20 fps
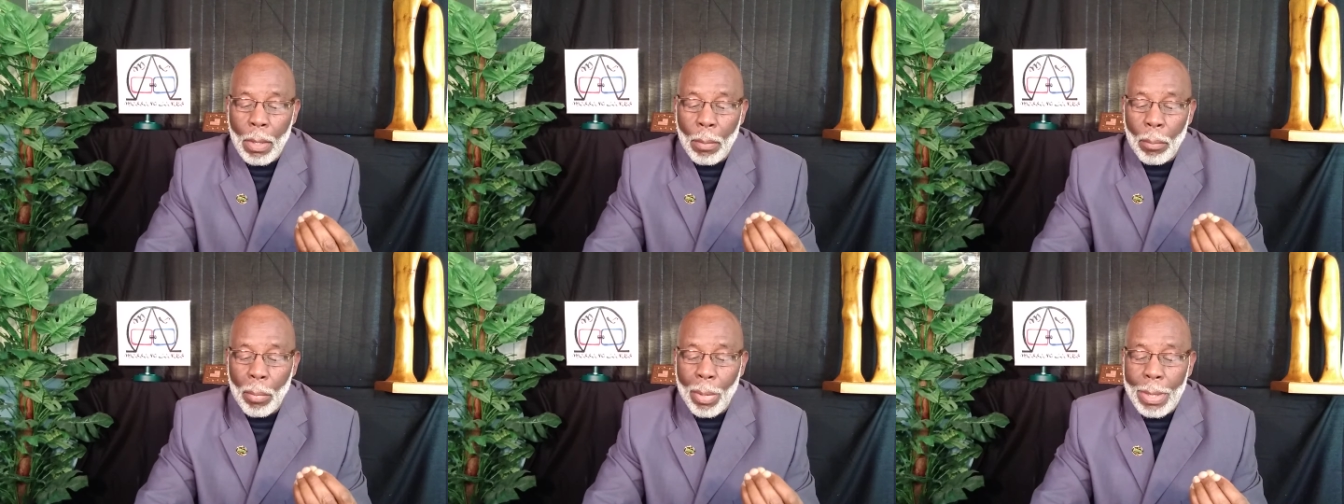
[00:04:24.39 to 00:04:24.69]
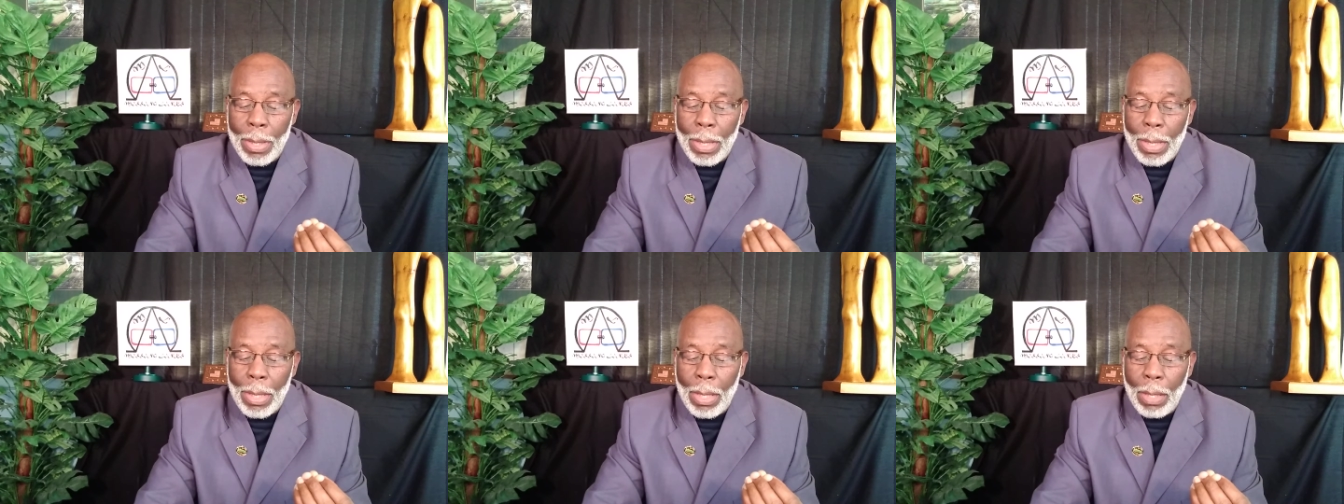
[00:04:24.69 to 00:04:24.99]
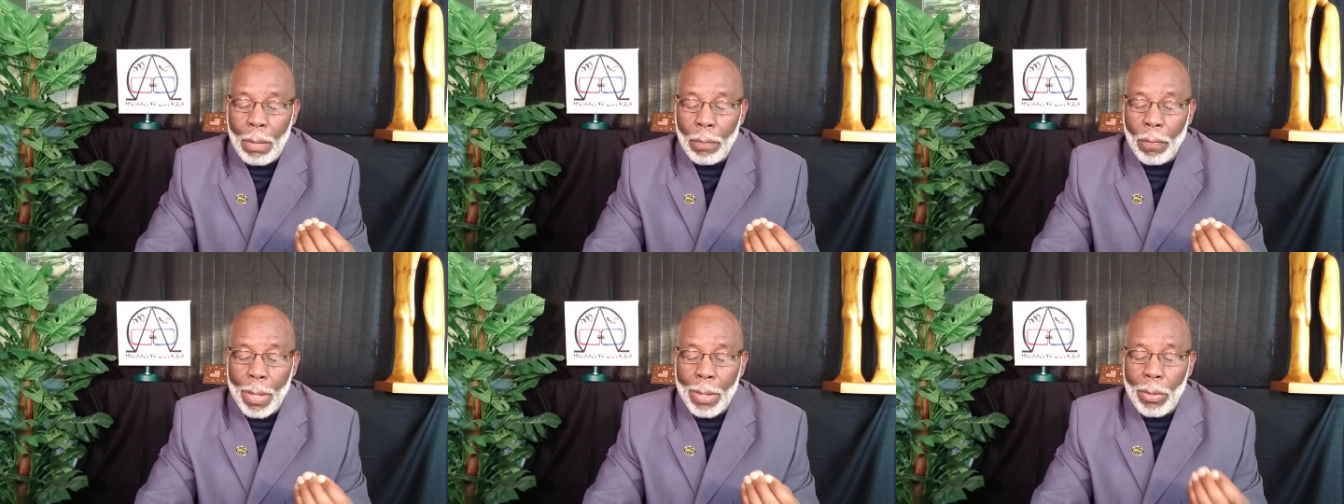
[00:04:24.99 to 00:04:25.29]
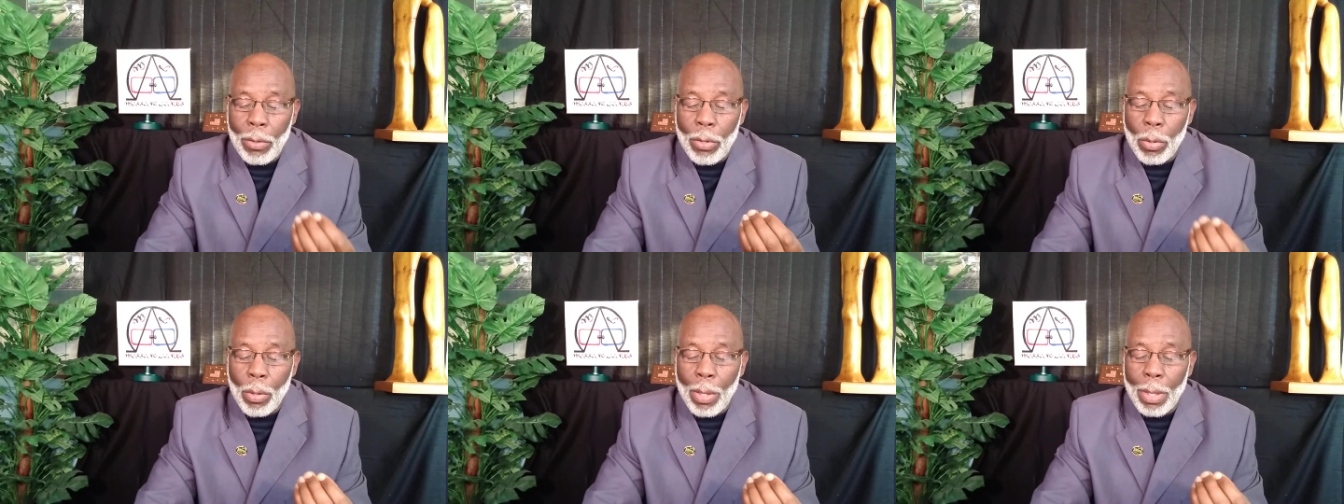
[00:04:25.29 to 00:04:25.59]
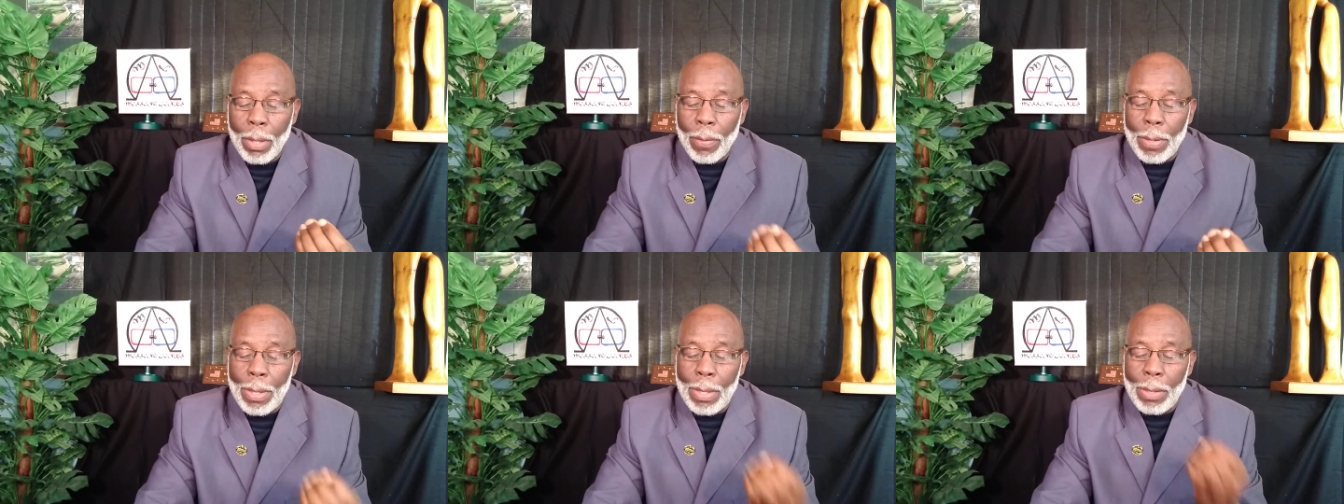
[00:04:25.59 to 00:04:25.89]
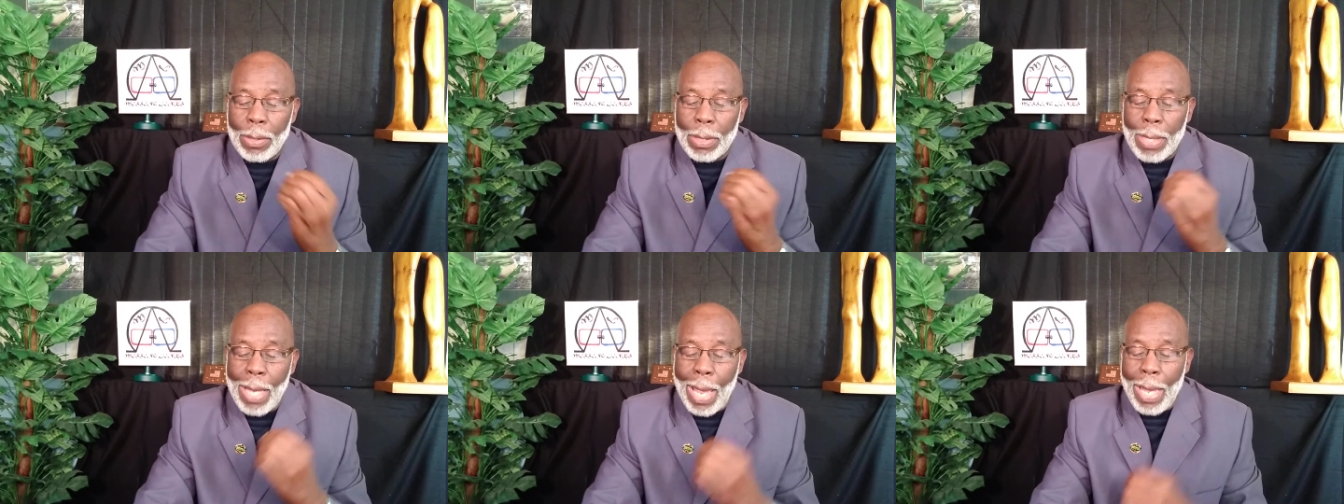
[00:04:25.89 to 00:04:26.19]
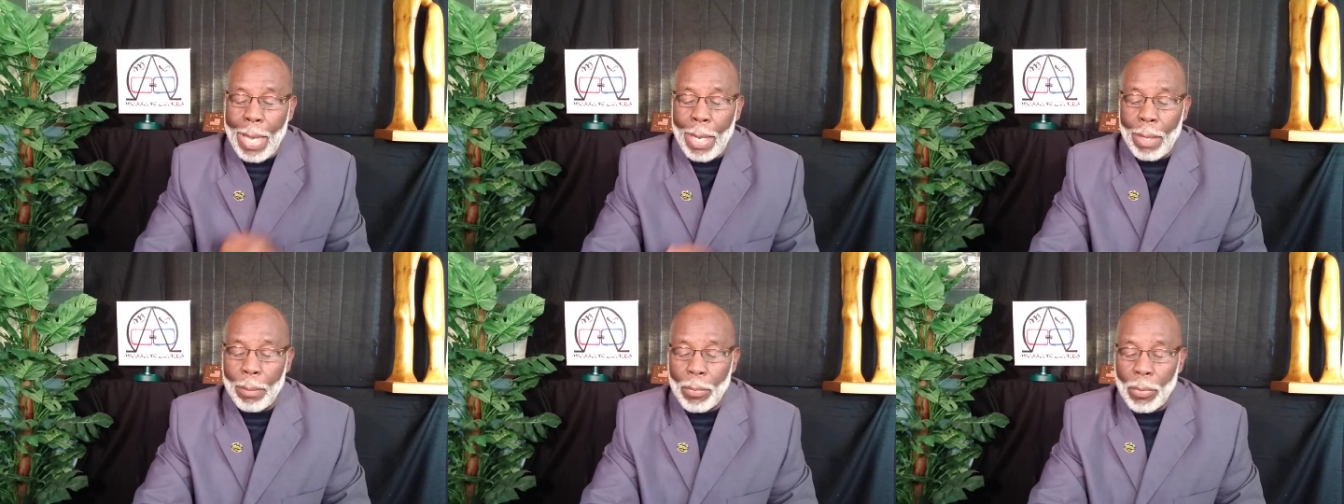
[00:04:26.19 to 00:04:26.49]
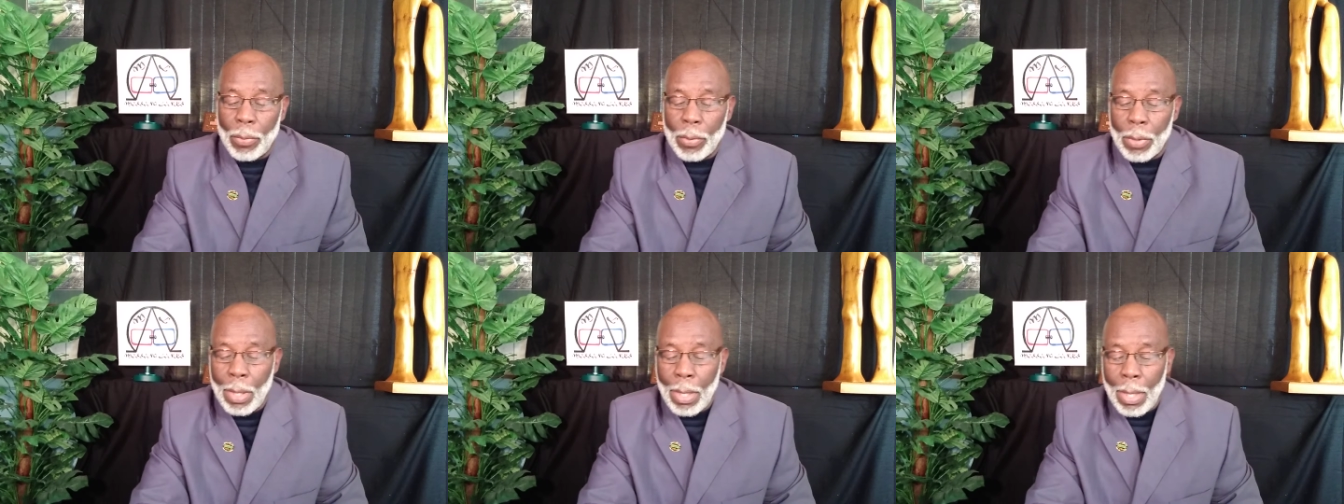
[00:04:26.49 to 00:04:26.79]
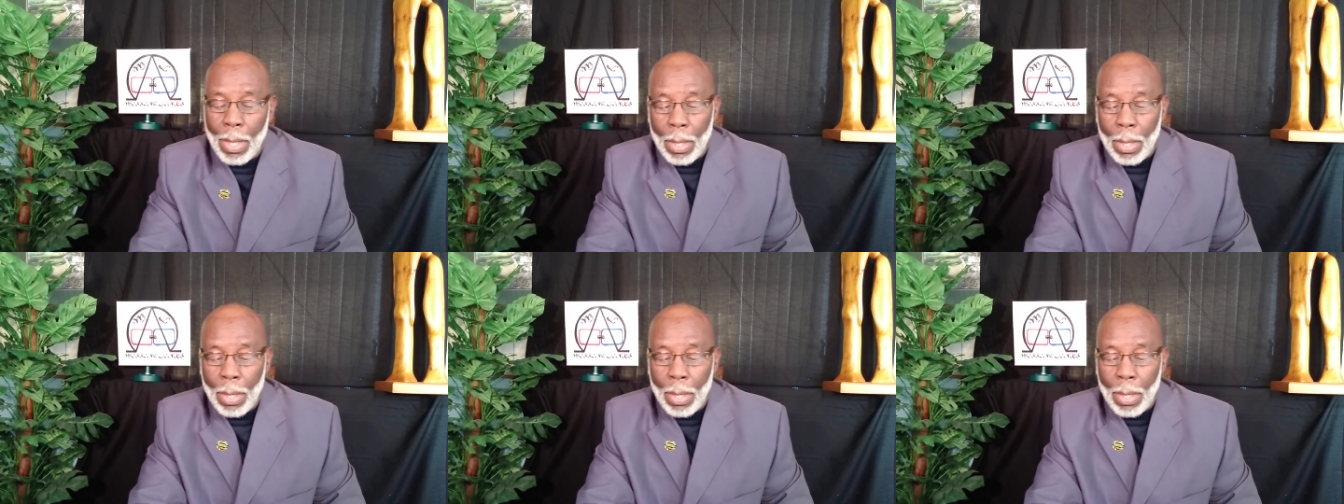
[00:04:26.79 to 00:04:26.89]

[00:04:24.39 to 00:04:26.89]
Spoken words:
but even during these times,